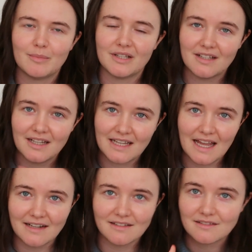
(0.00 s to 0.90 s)
but
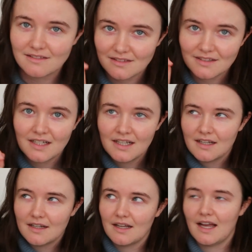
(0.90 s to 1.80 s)
again,
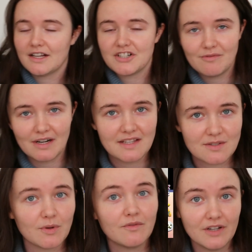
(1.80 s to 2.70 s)
I actually read this one